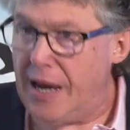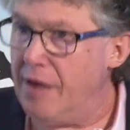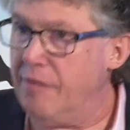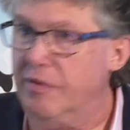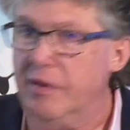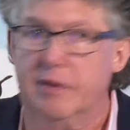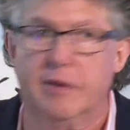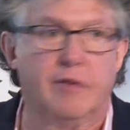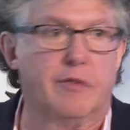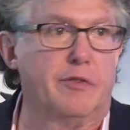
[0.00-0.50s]

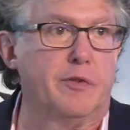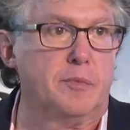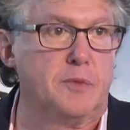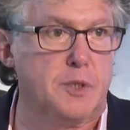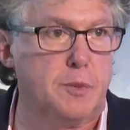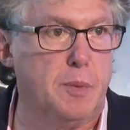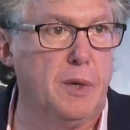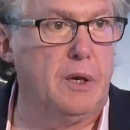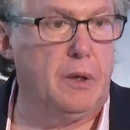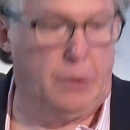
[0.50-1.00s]
Everything from
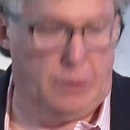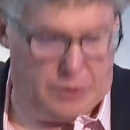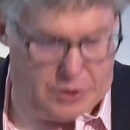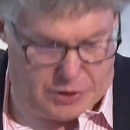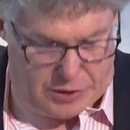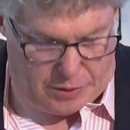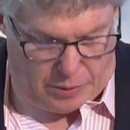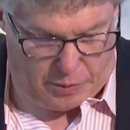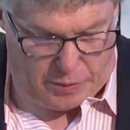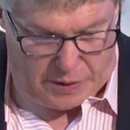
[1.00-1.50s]
speaker
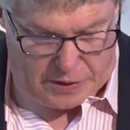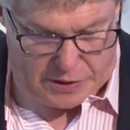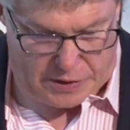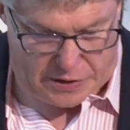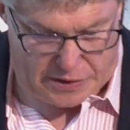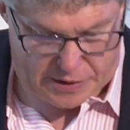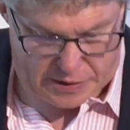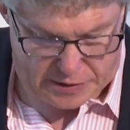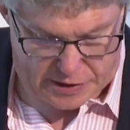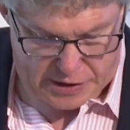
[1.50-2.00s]

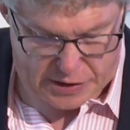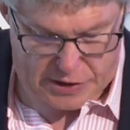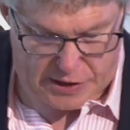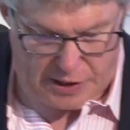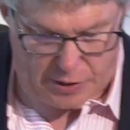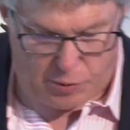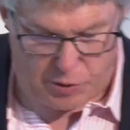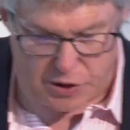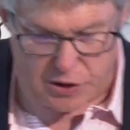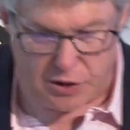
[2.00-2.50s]
series to
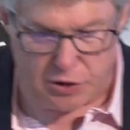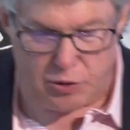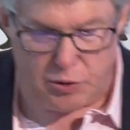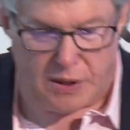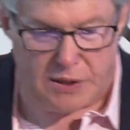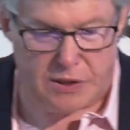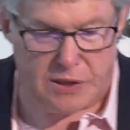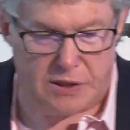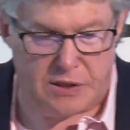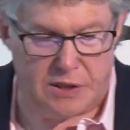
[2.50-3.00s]
distinguished
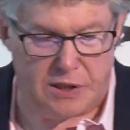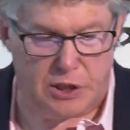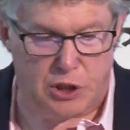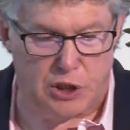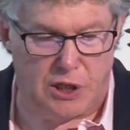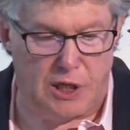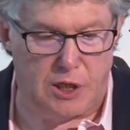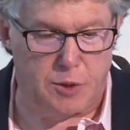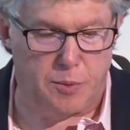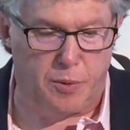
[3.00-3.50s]
addresses,
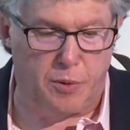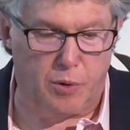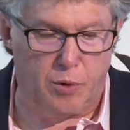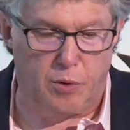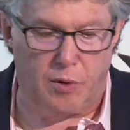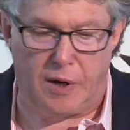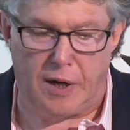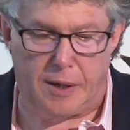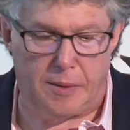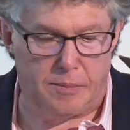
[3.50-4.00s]
exchange
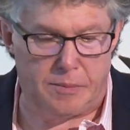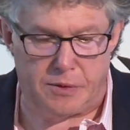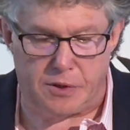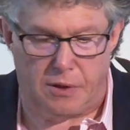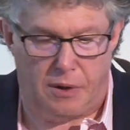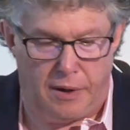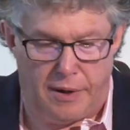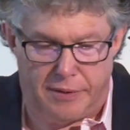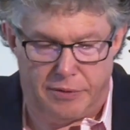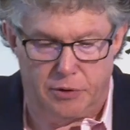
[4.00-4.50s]

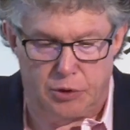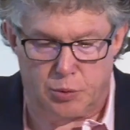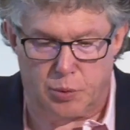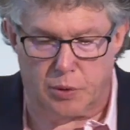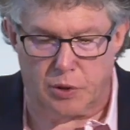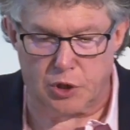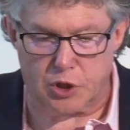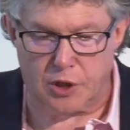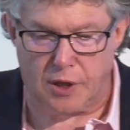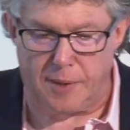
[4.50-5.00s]
programs, authors'
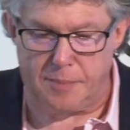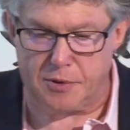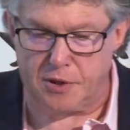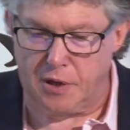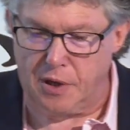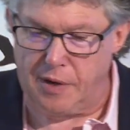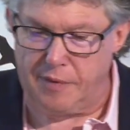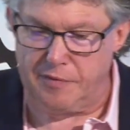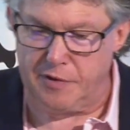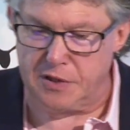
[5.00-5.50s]
workshops,
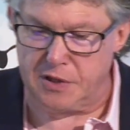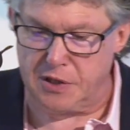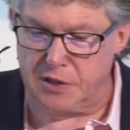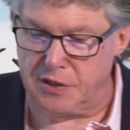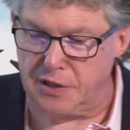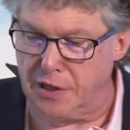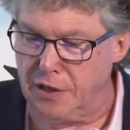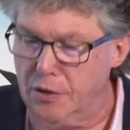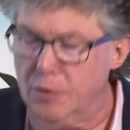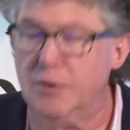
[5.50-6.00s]

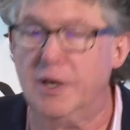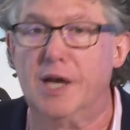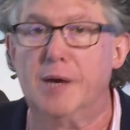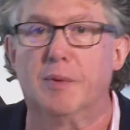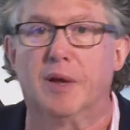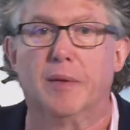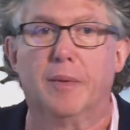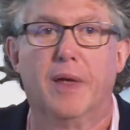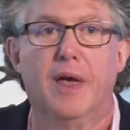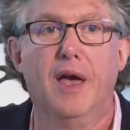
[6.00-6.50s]
conferences, and you
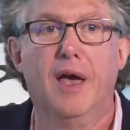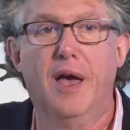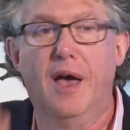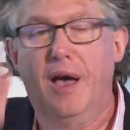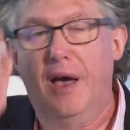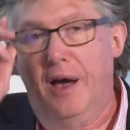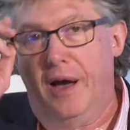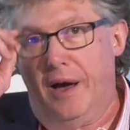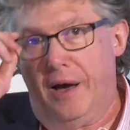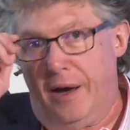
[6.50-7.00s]
name it.
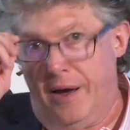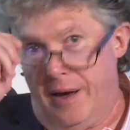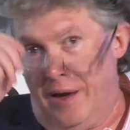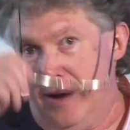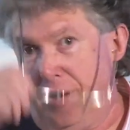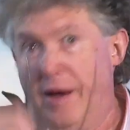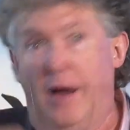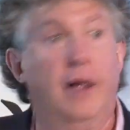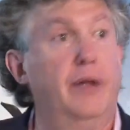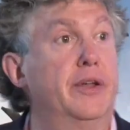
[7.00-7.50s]

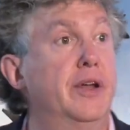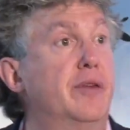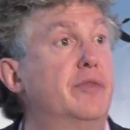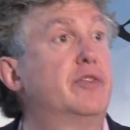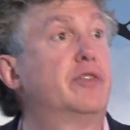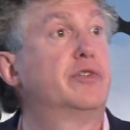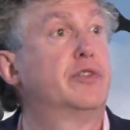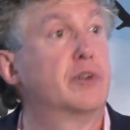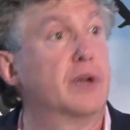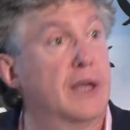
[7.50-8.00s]
I'll
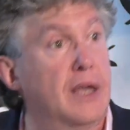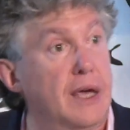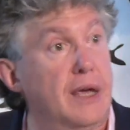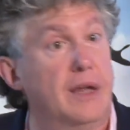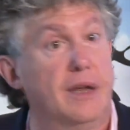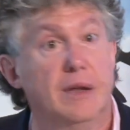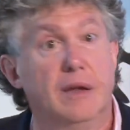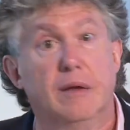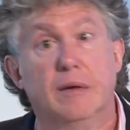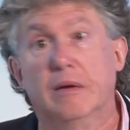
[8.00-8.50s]
never
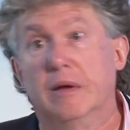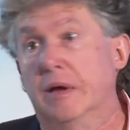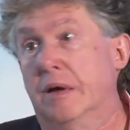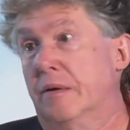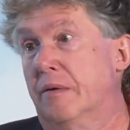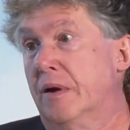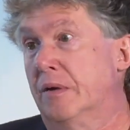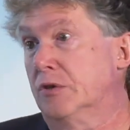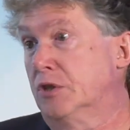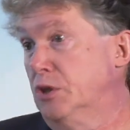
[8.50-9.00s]
forget,
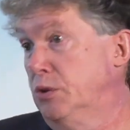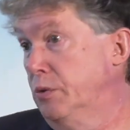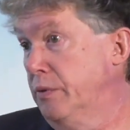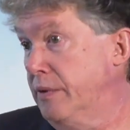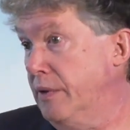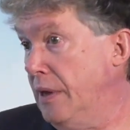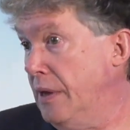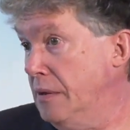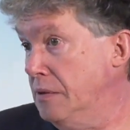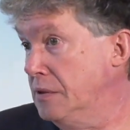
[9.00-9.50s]
around
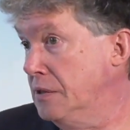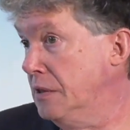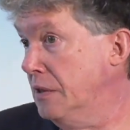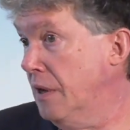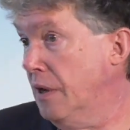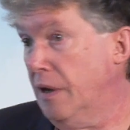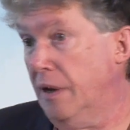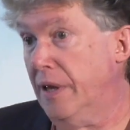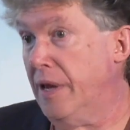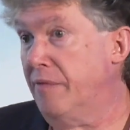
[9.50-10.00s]

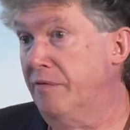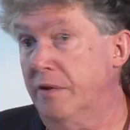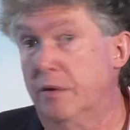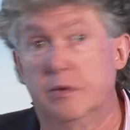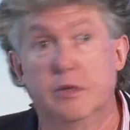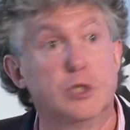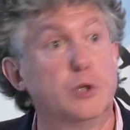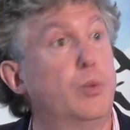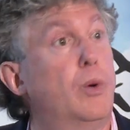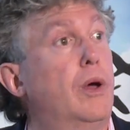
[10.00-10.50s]

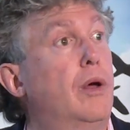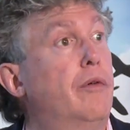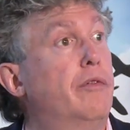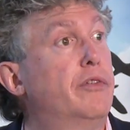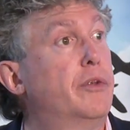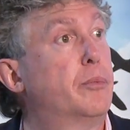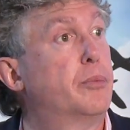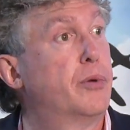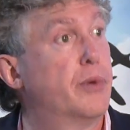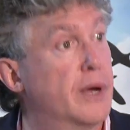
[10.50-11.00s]
2011 or
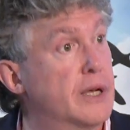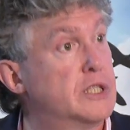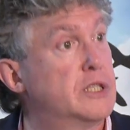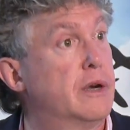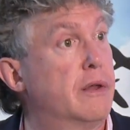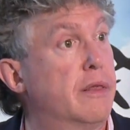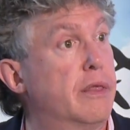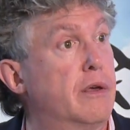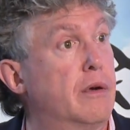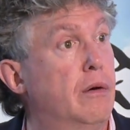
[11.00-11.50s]
12, the
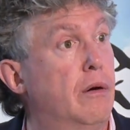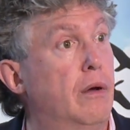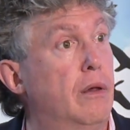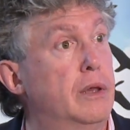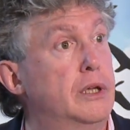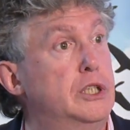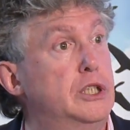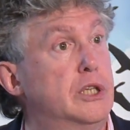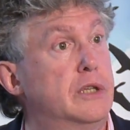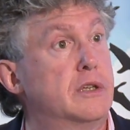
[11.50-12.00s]
president of the
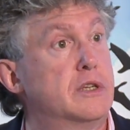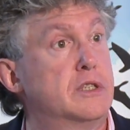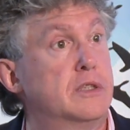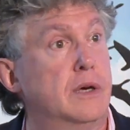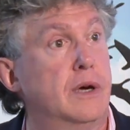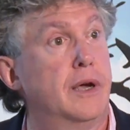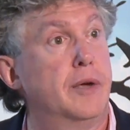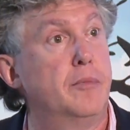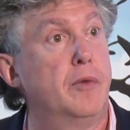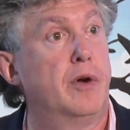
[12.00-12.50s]
college at the
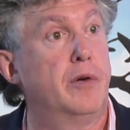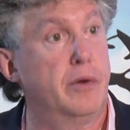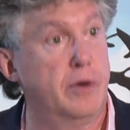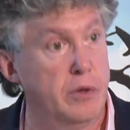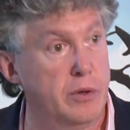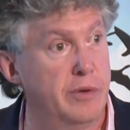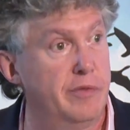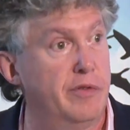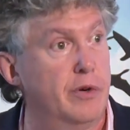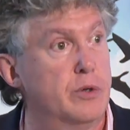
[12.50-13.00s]
time, our
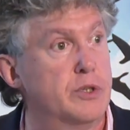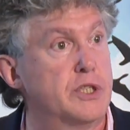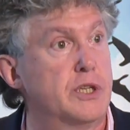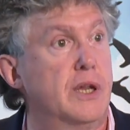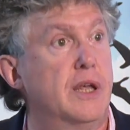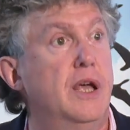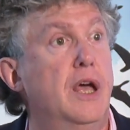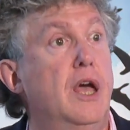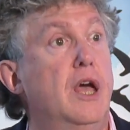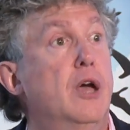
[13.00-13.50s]

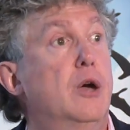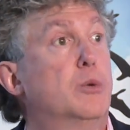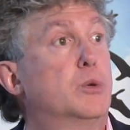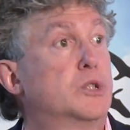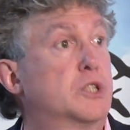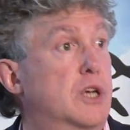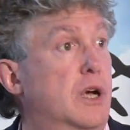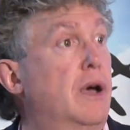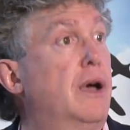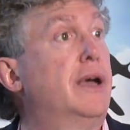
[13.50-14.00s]
university,
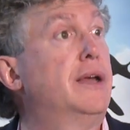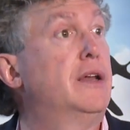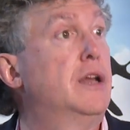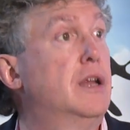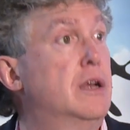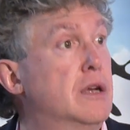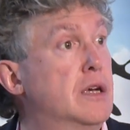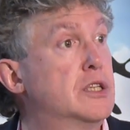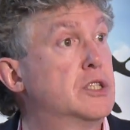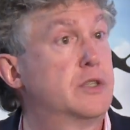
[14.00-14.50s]
was kind
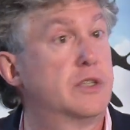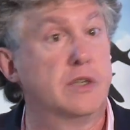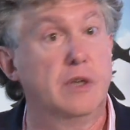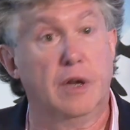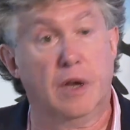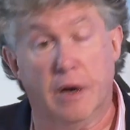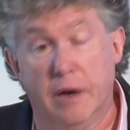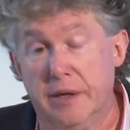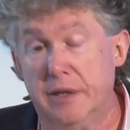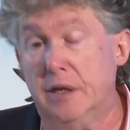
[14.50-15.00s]

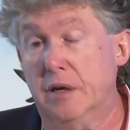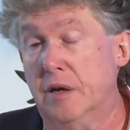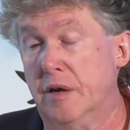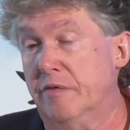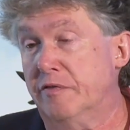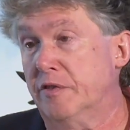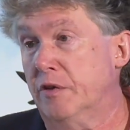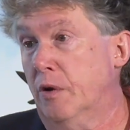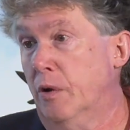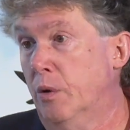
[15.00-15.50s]

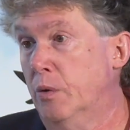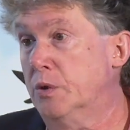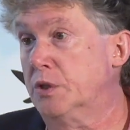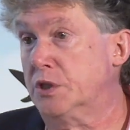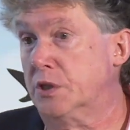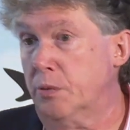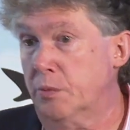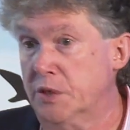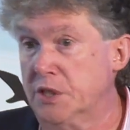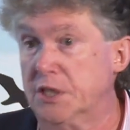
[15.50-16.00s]
enough to
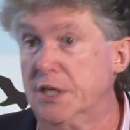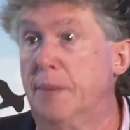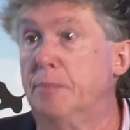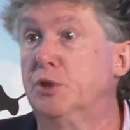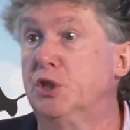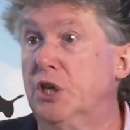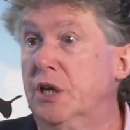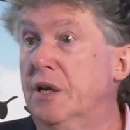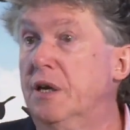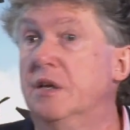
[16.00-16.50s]
host a
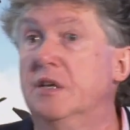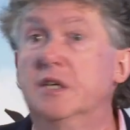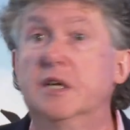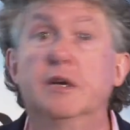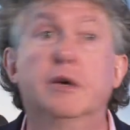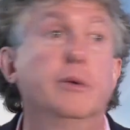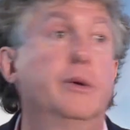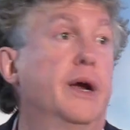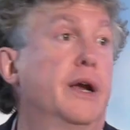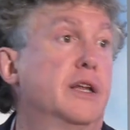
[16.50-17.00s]
reception and
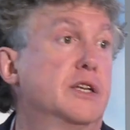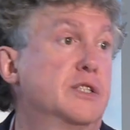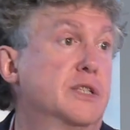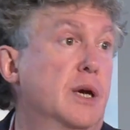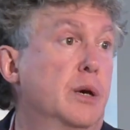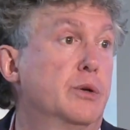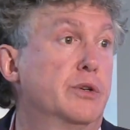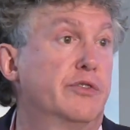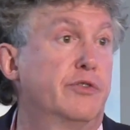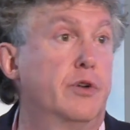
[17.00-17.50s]
dinner at his
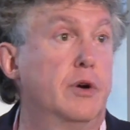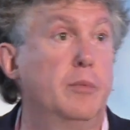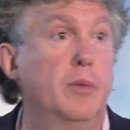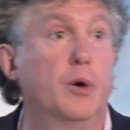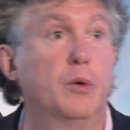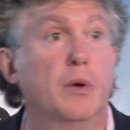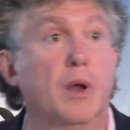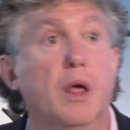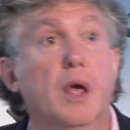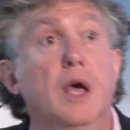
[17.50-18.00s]
house for
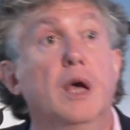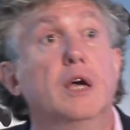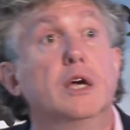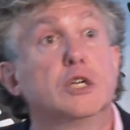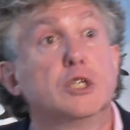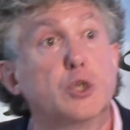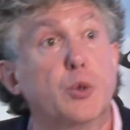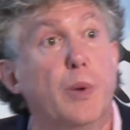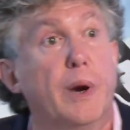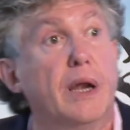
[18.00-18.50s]
about
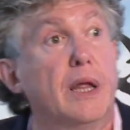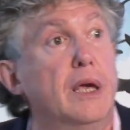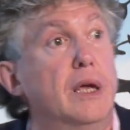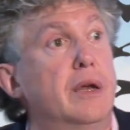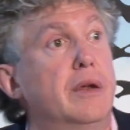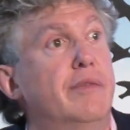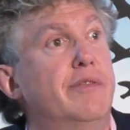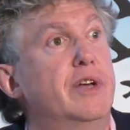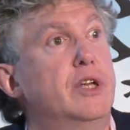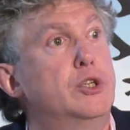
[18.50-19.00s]
20
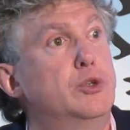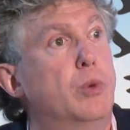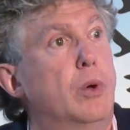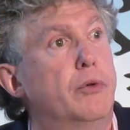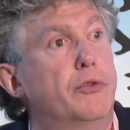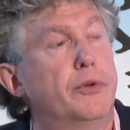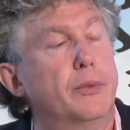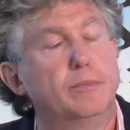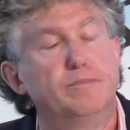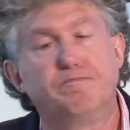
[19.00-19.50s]

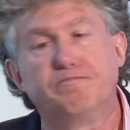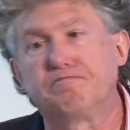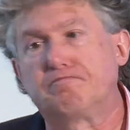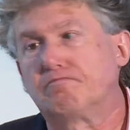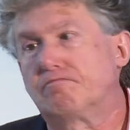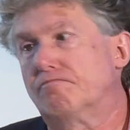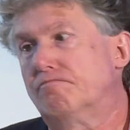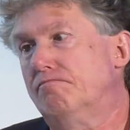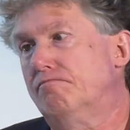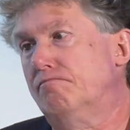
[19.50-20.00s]
individuals.
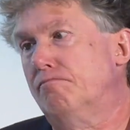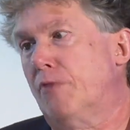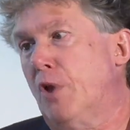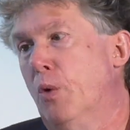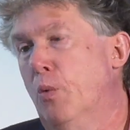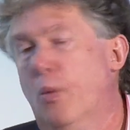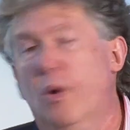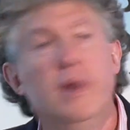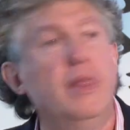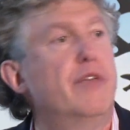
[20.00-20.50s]

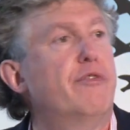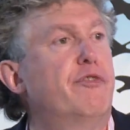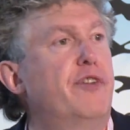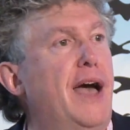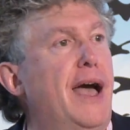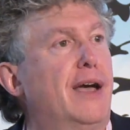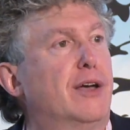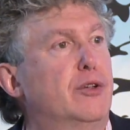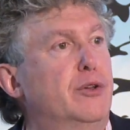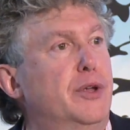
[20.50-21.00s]
One of the
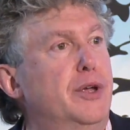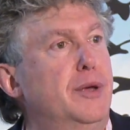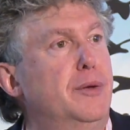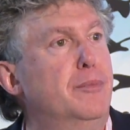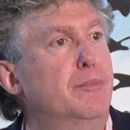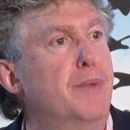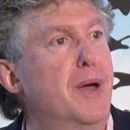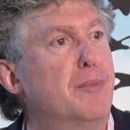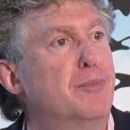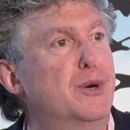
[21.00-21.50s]
faculty
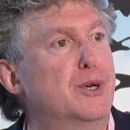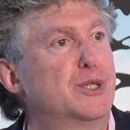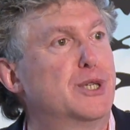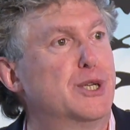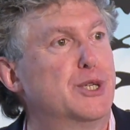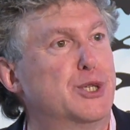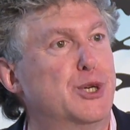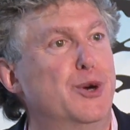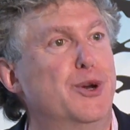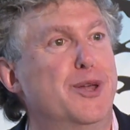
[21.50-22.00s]
members
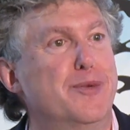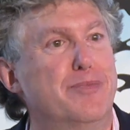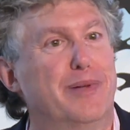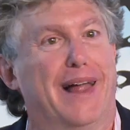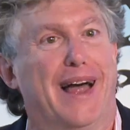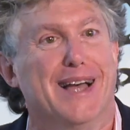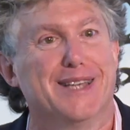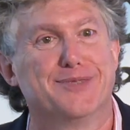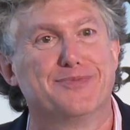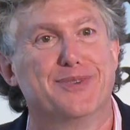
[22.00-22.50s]
at SUNY
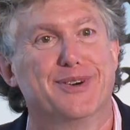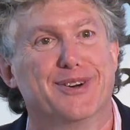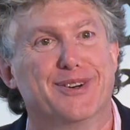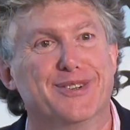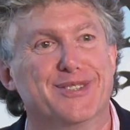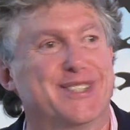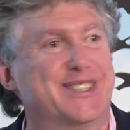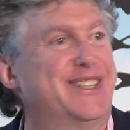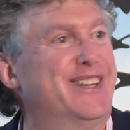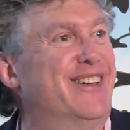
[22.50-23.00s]

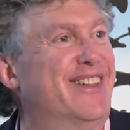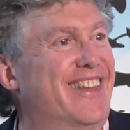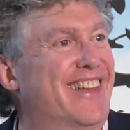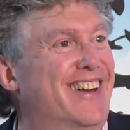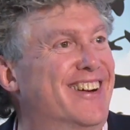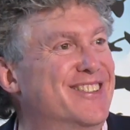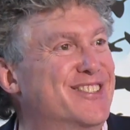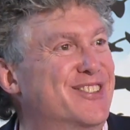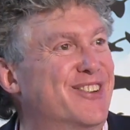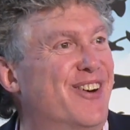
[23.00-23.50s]
Plattsburgh, who's still
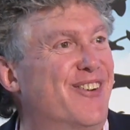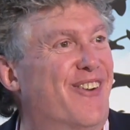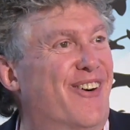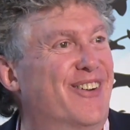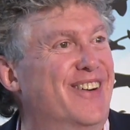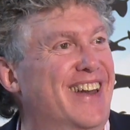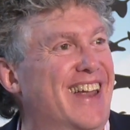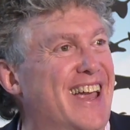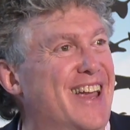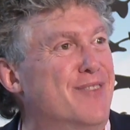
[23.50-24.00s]
there, so I
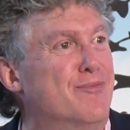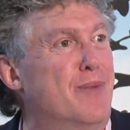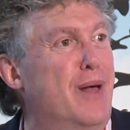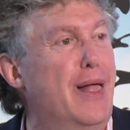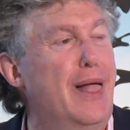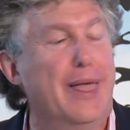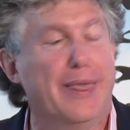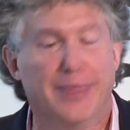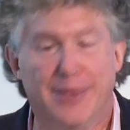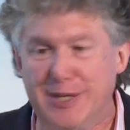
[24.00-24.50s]
won't name
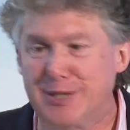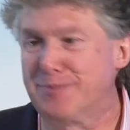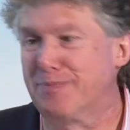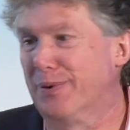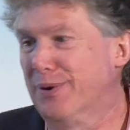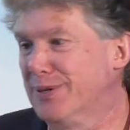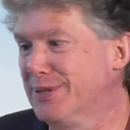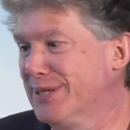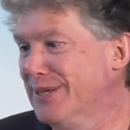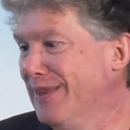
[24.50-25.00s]
this
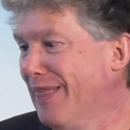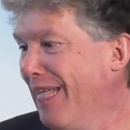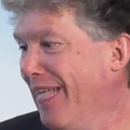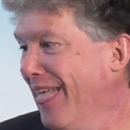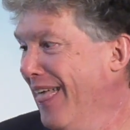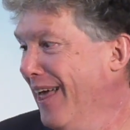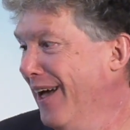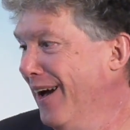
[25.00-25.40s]
person,